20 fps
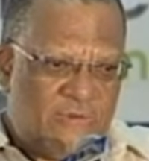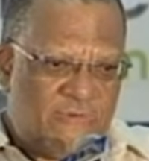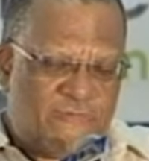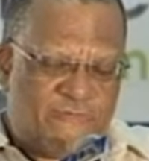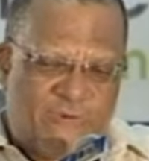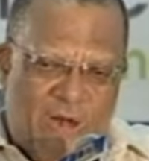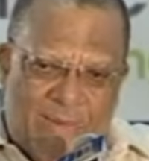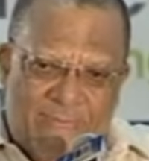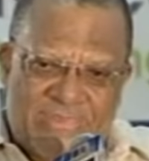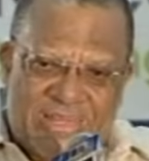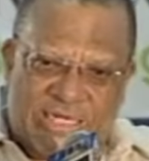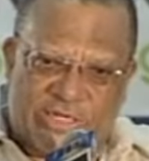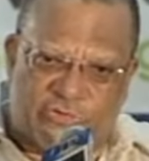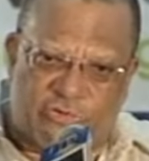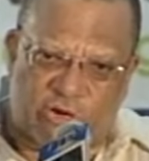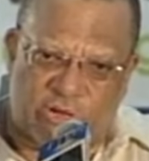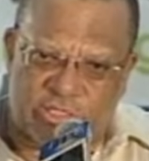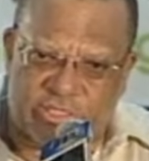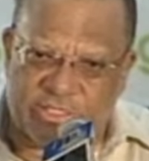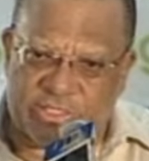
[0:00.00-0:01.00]
from the
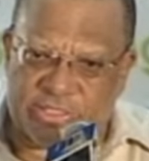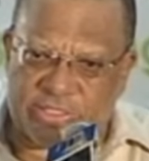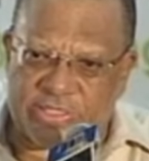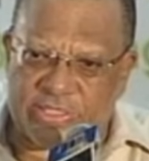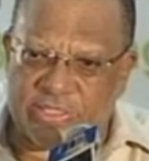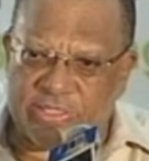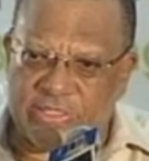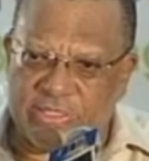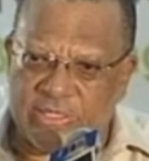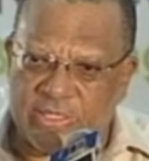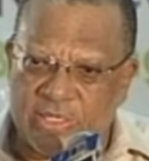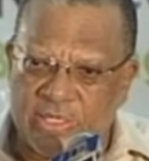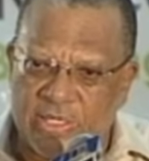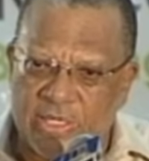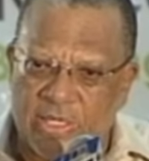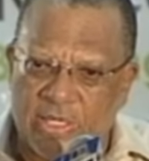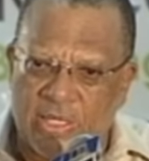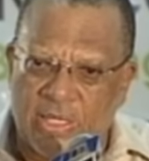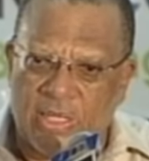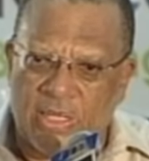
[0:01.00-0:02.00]
trust,
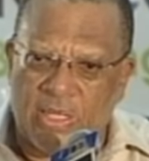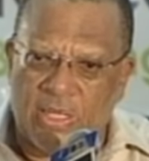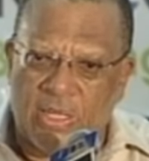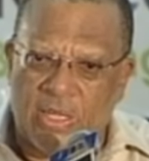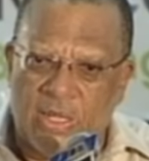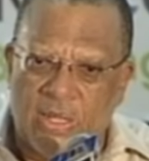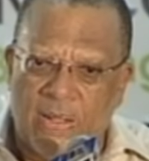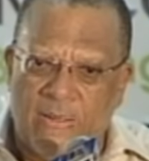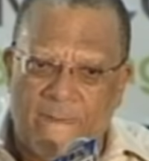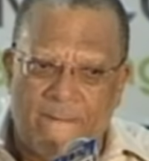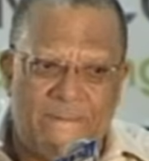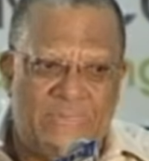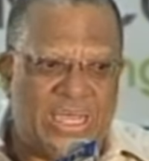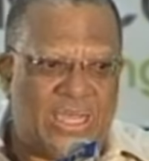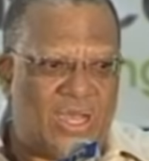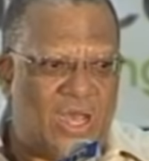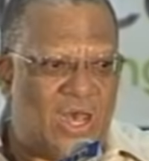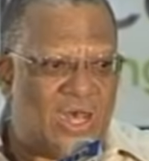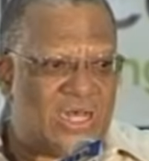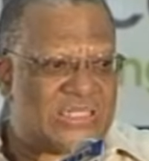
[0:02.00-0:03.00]

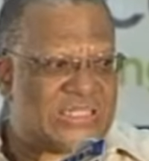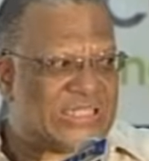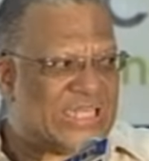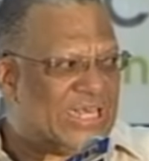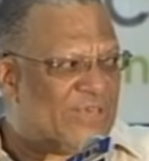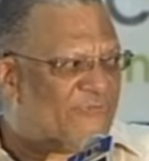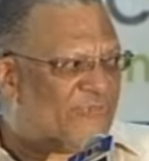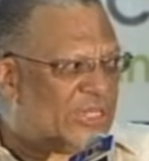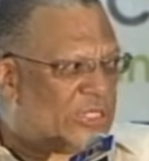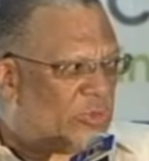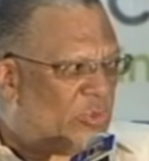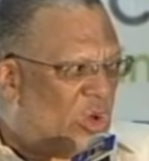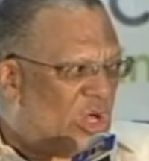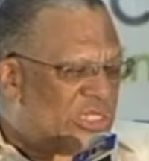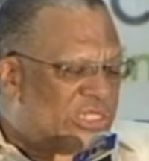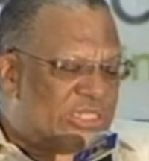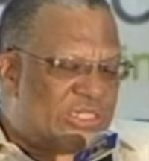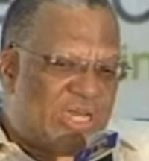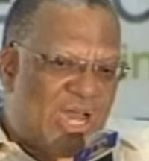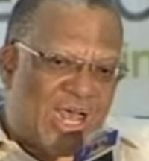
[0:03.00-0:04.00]
because if it
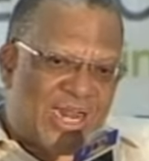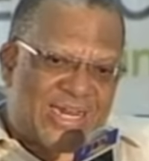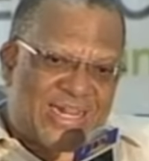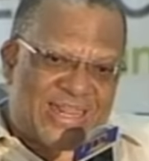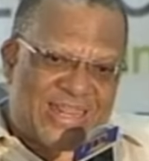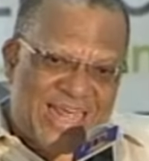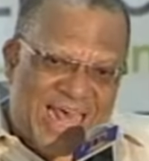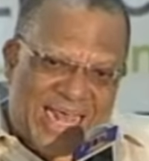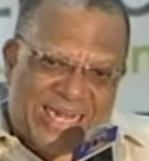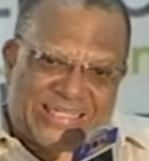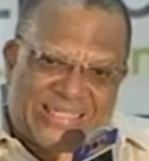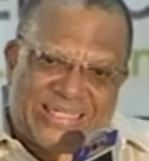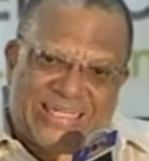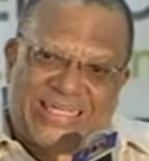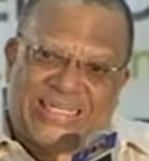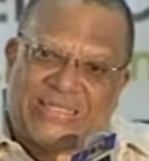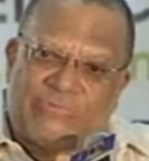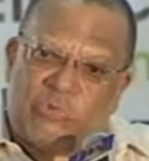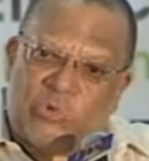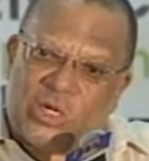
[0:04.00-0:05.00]
was not that,
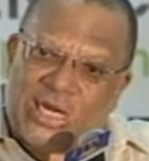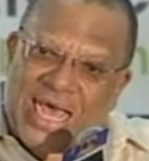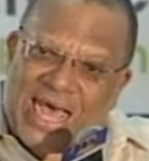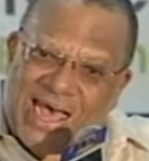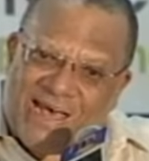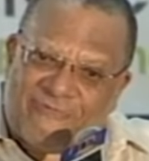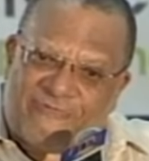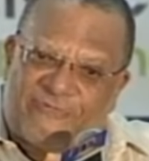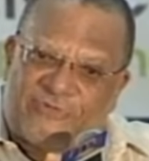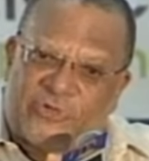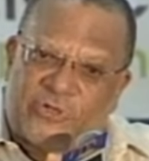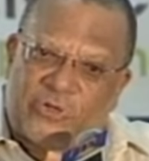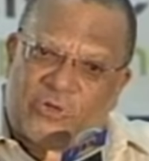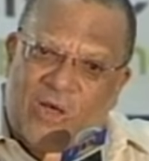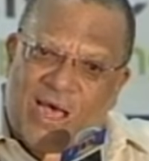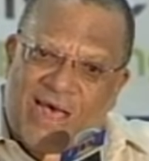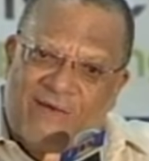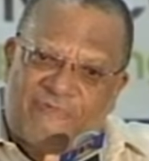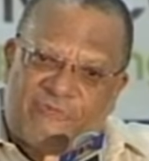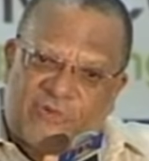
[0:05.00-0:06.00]
it would have to
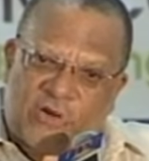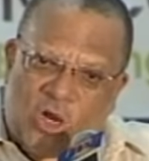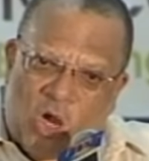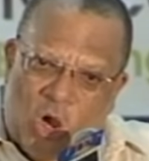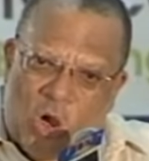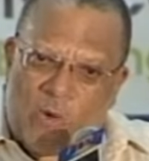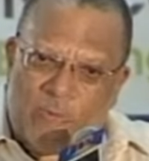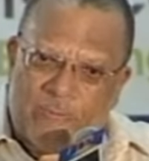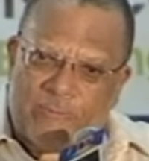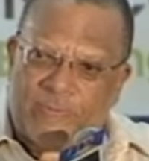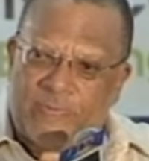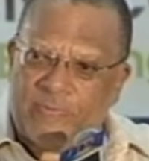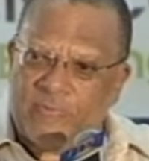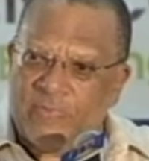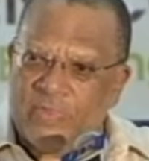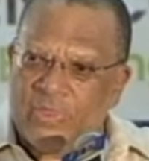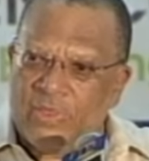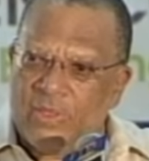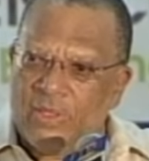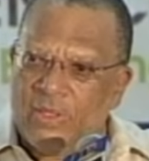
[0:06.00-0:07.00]
have come
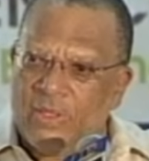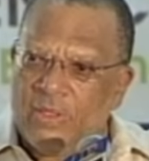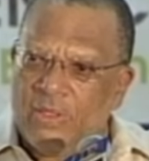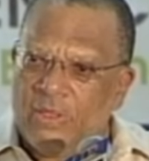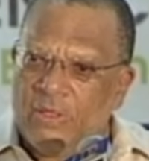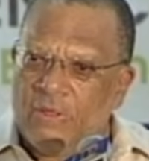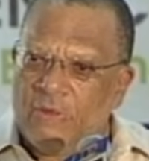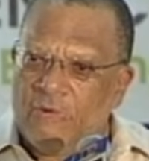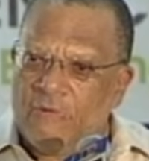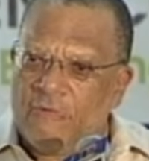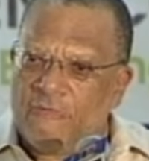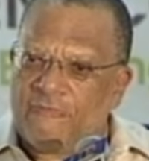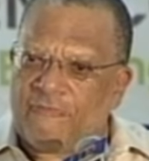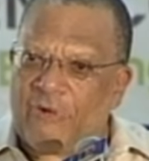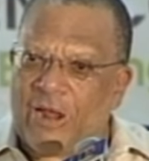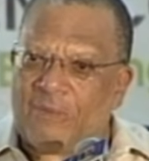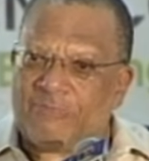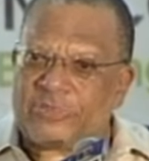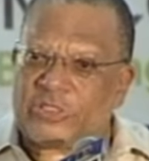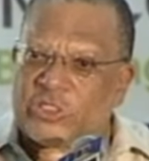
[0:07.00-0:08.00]

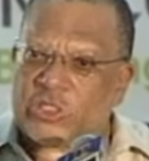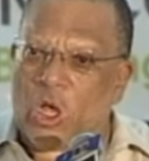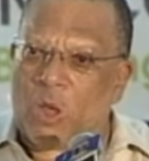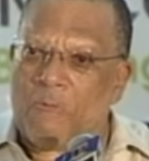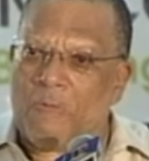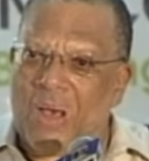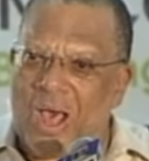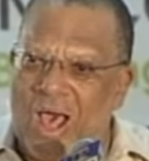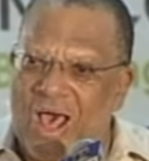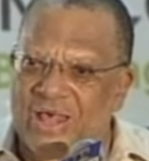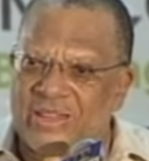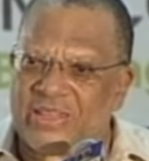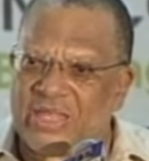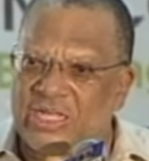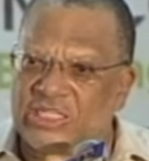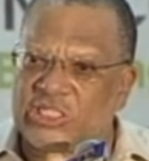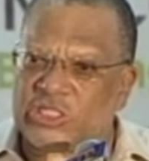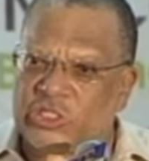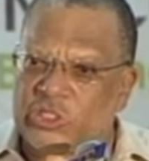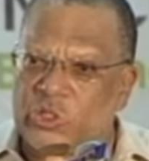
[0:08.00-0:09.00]
from some
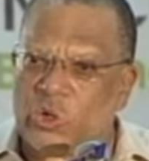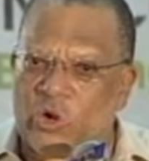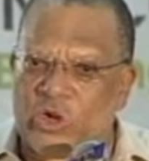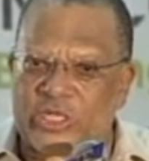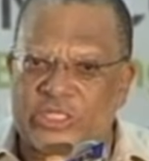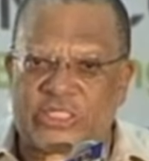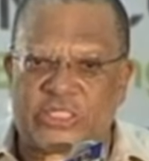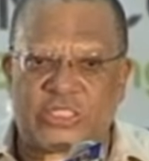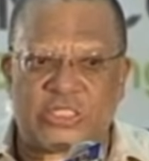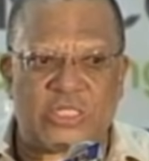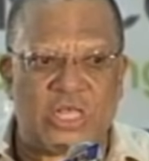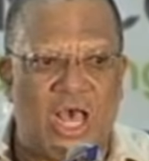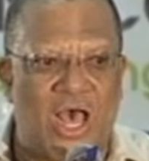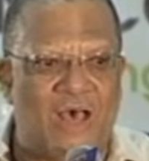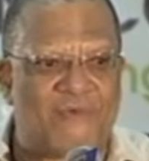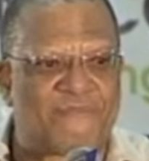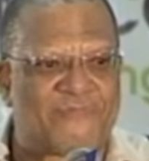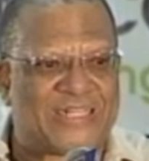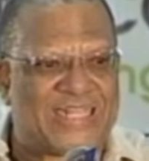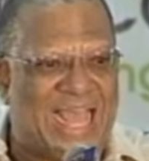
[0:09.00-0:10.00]
other source
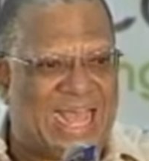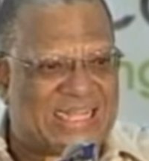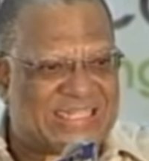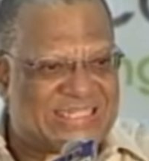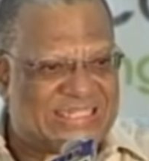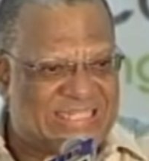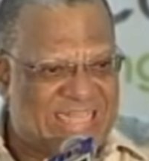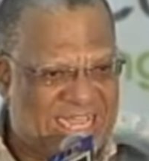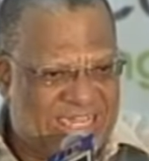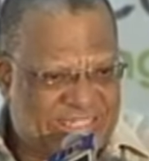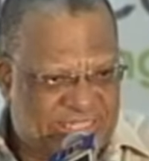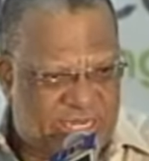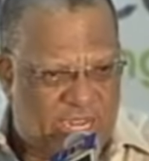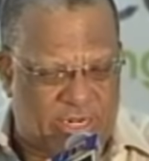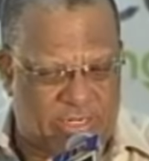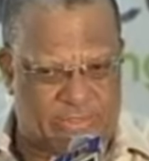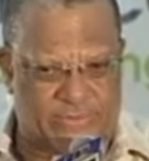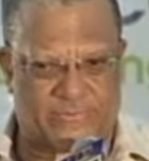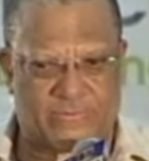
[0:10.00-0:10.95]
of taxation.